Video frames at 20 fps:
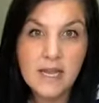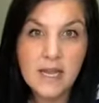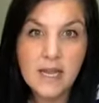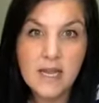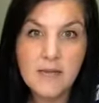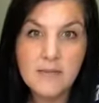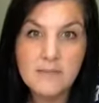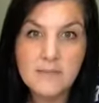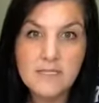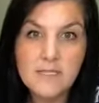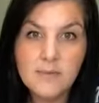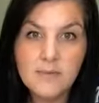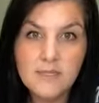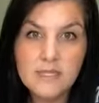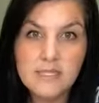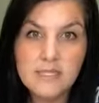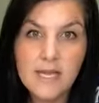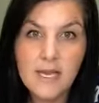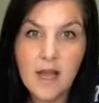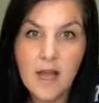
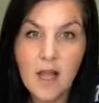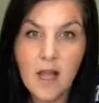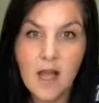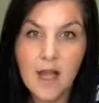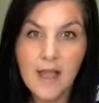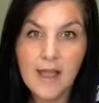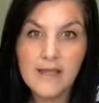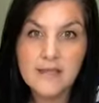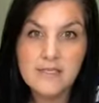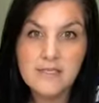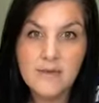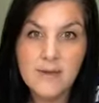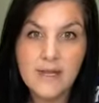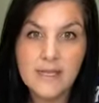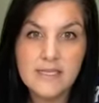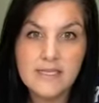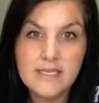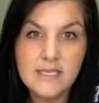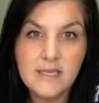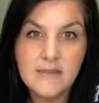Someone say hi so I
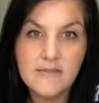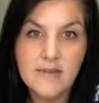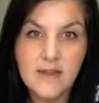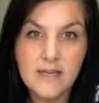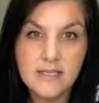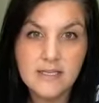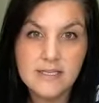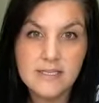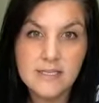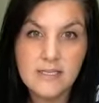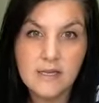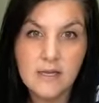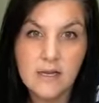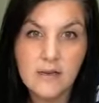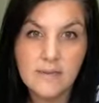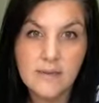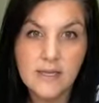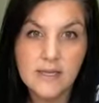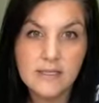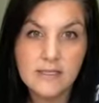can see if I can see
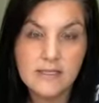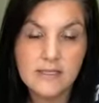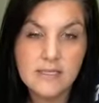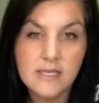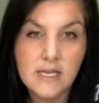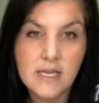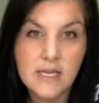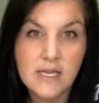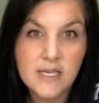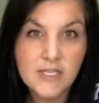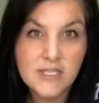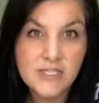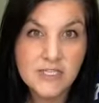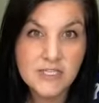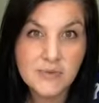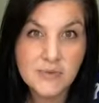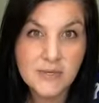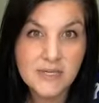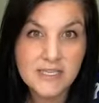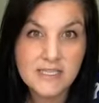comments.
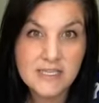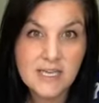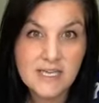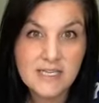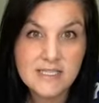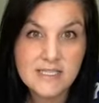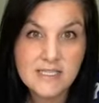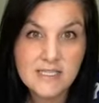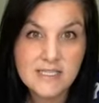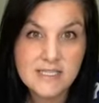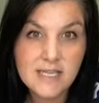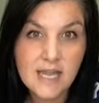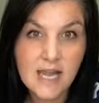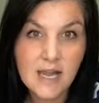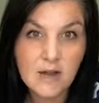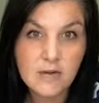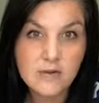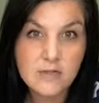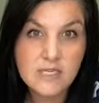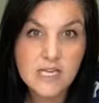Just wanna test this
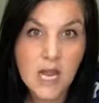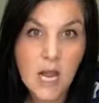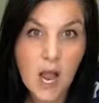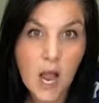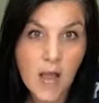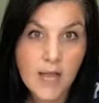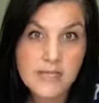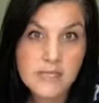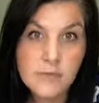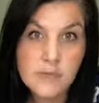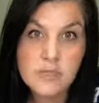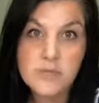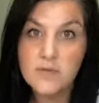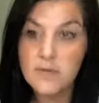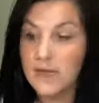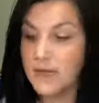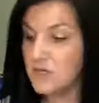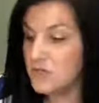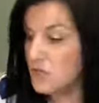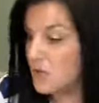out. I switched
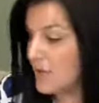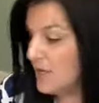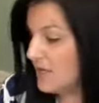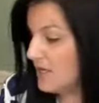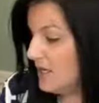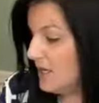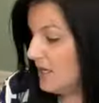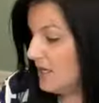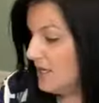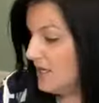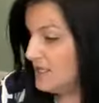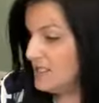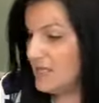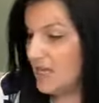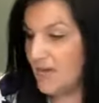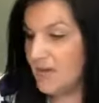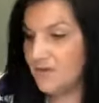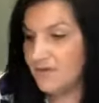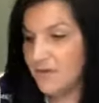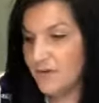from Android to
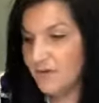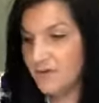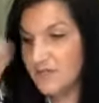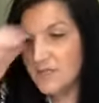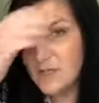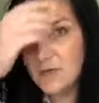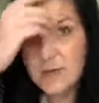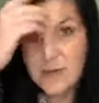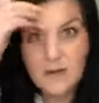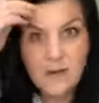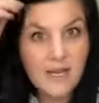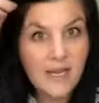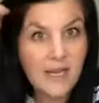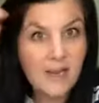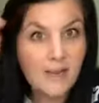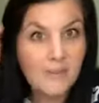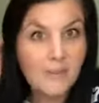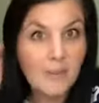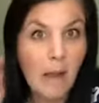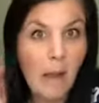iPhone, so here I
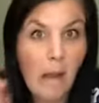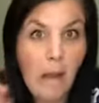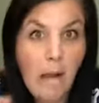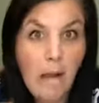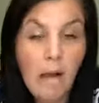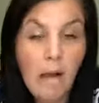am.